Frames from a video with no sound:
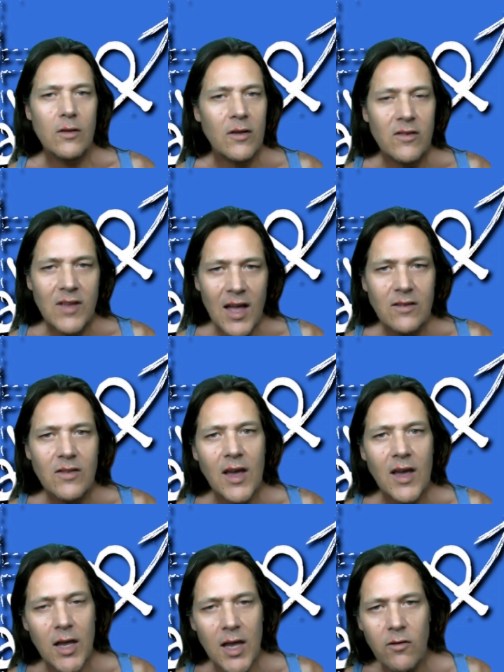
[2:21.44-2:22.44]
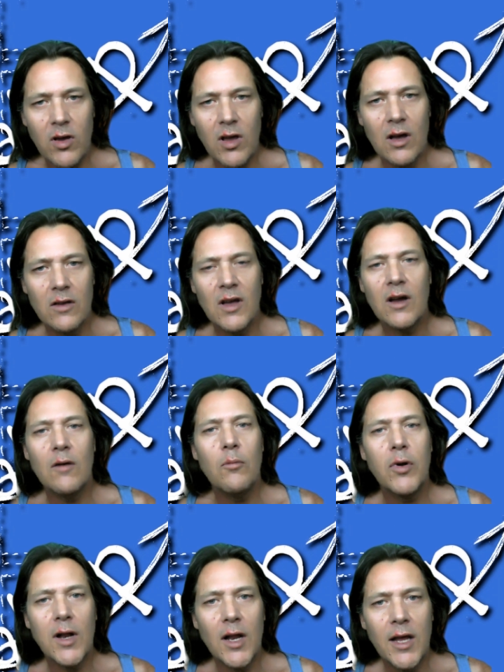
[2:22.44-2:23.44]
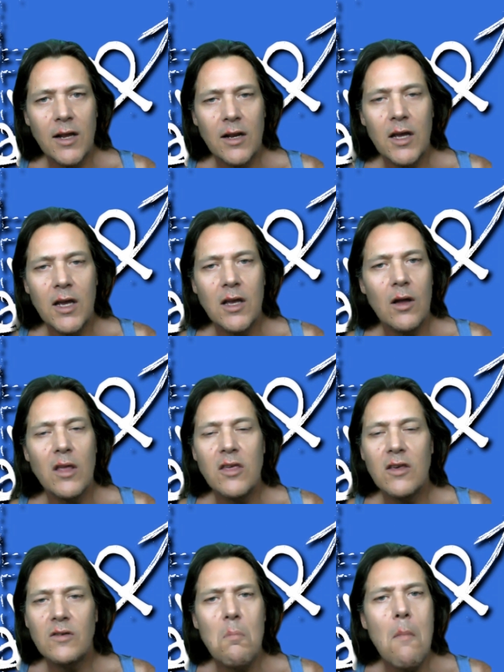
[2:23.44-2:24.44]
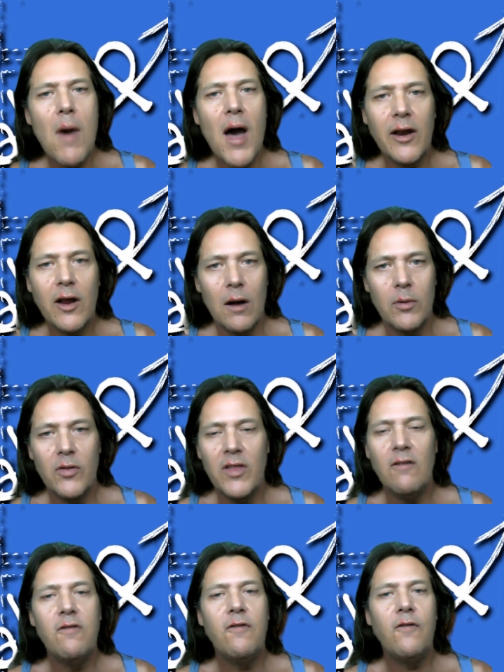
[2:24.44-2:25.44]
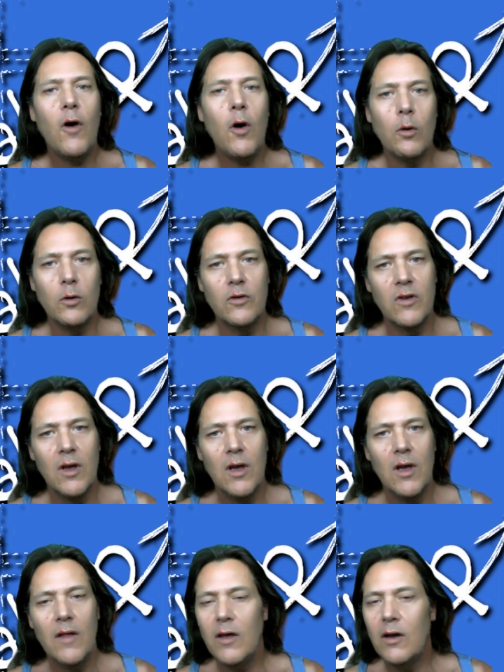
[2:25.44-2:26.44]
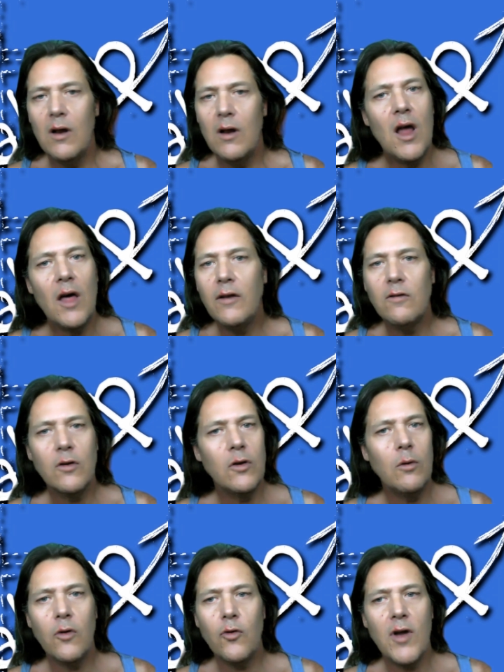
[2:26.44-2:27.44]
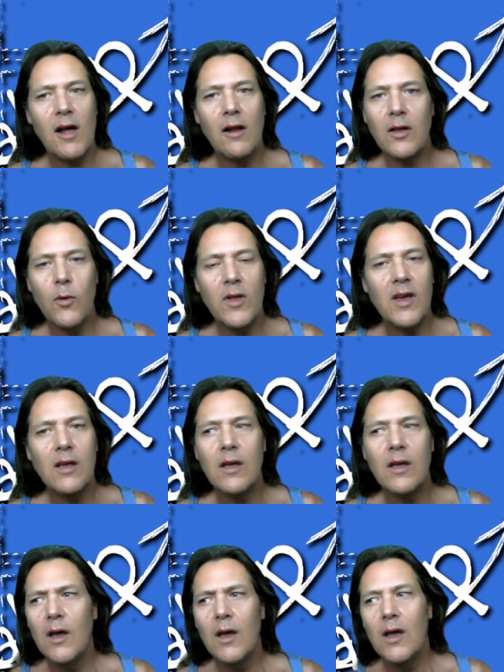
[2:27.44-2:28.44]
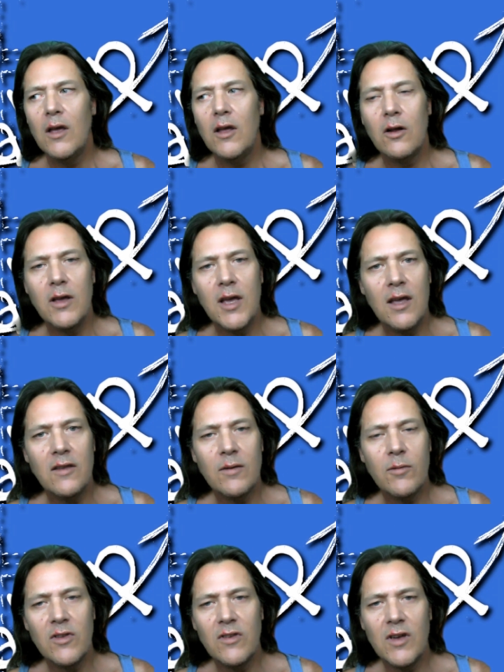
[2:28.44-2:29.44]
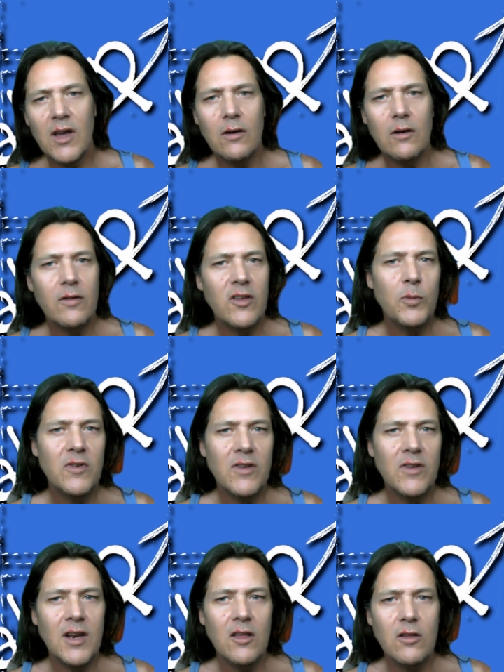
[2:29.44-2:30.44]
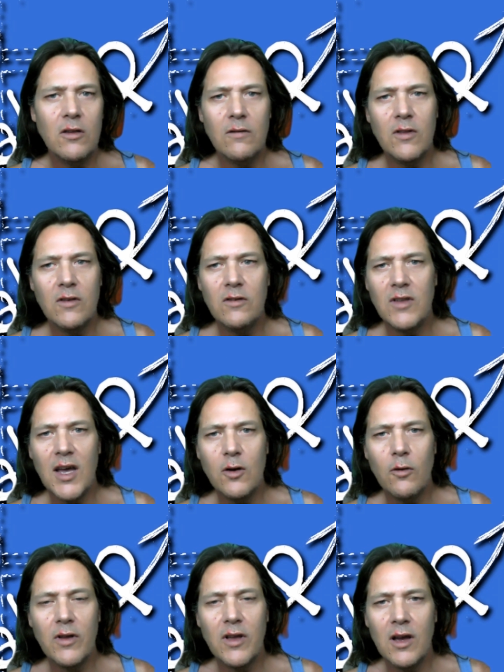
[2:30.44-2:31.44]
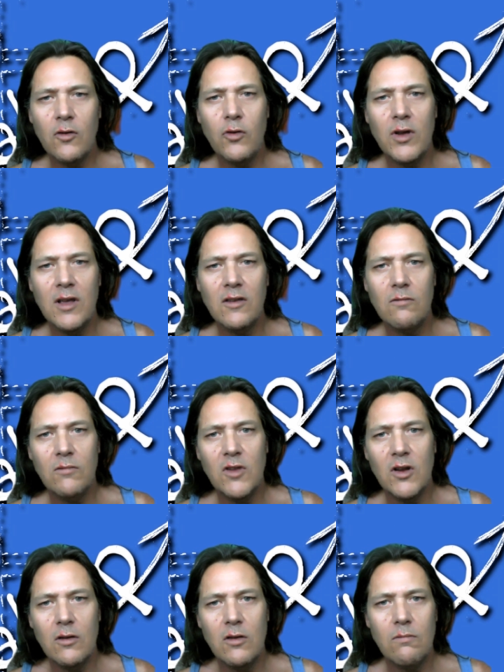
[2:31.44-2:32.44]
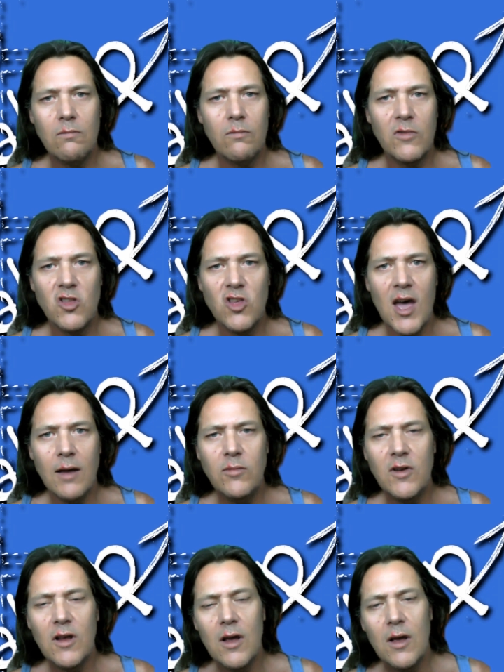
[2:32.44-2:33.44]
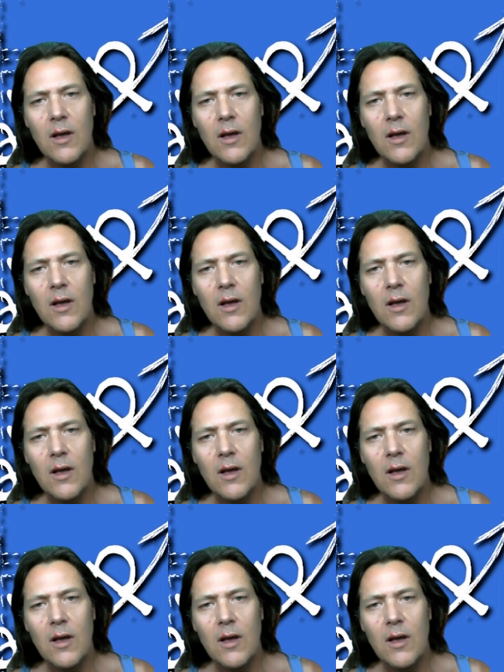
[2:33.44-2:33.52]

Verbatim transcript: the stats they are giving us are completely just made up. They're false. They've got nothing to do with reality. When they, you know, you hear someone saying, oh, this percentage of the state or the country is, you know, jabbed,